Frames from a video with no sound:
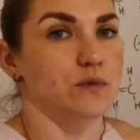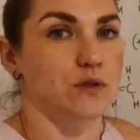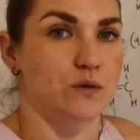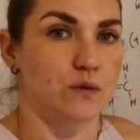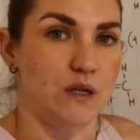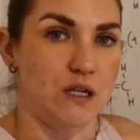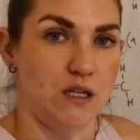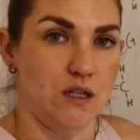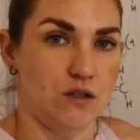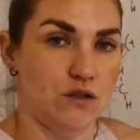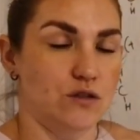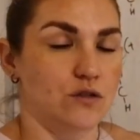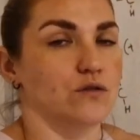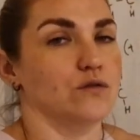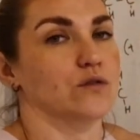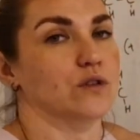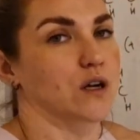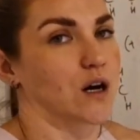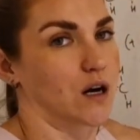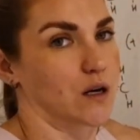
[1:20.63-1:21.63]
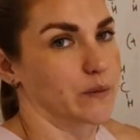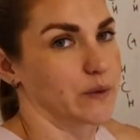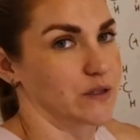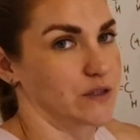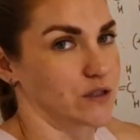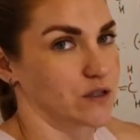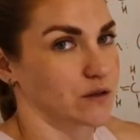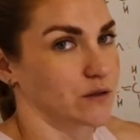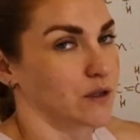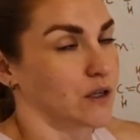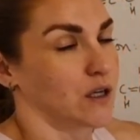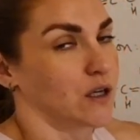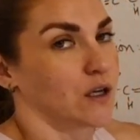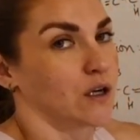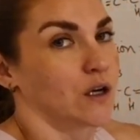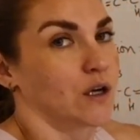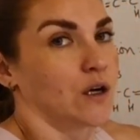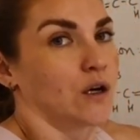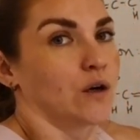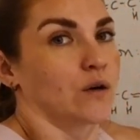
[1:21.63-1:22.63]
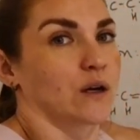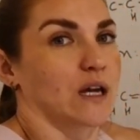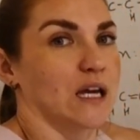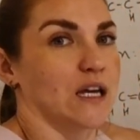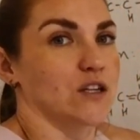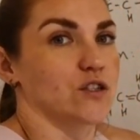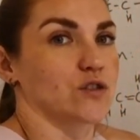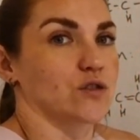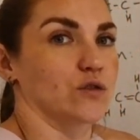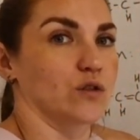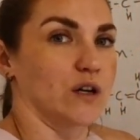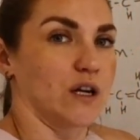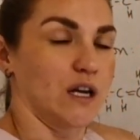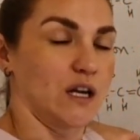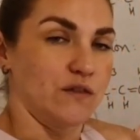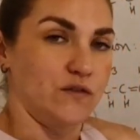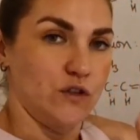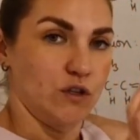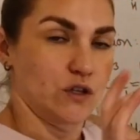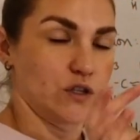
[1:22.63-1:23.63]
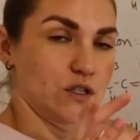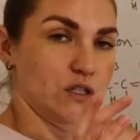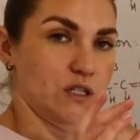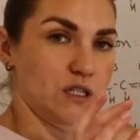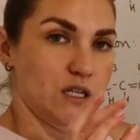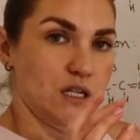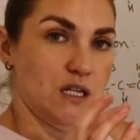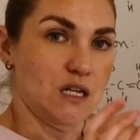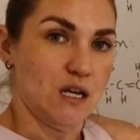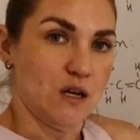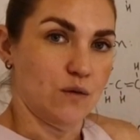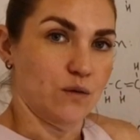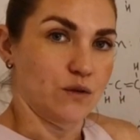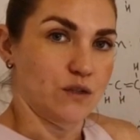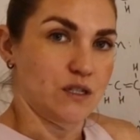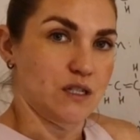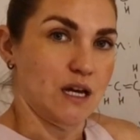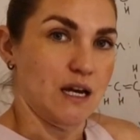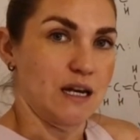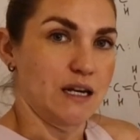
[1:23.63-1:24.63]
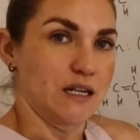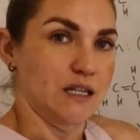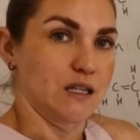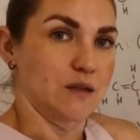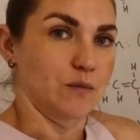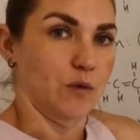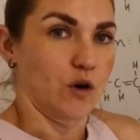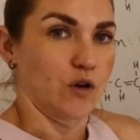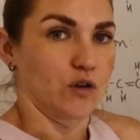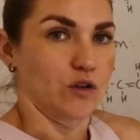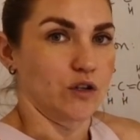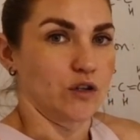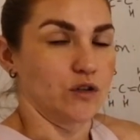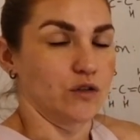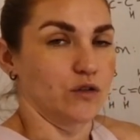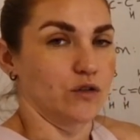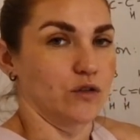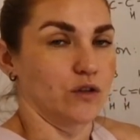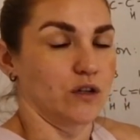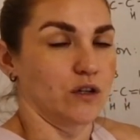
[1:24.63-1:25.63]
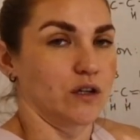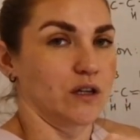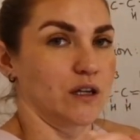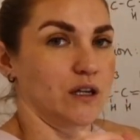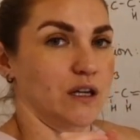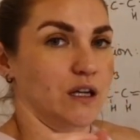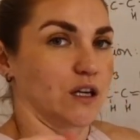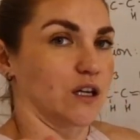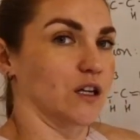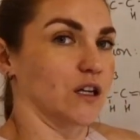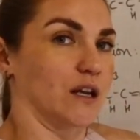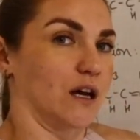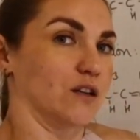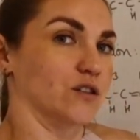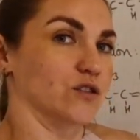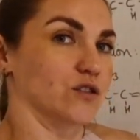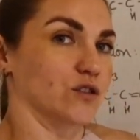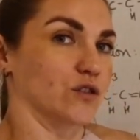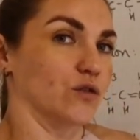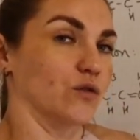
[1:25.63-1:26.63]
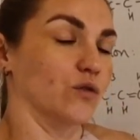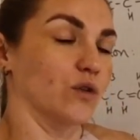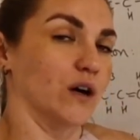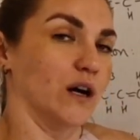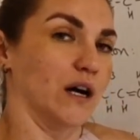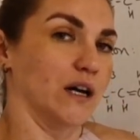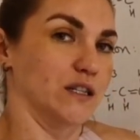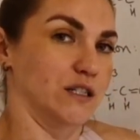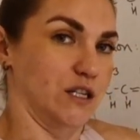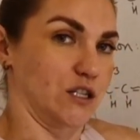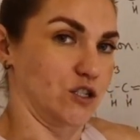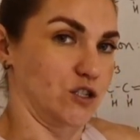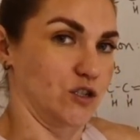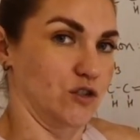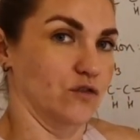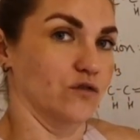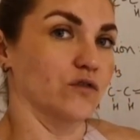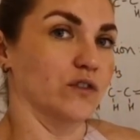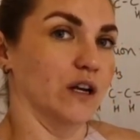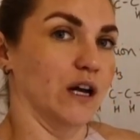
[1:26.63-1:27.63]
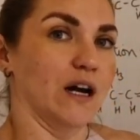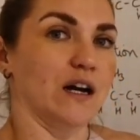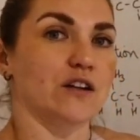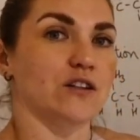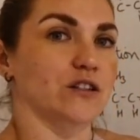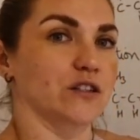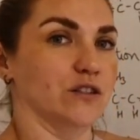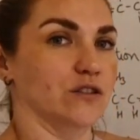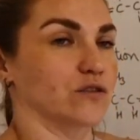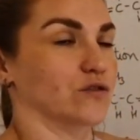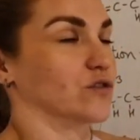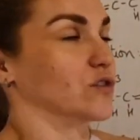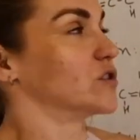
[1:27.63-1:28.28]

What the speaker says: between two carbons. Okay, so if you can see an equal sign in the molecule, it can undergo addition reaction. So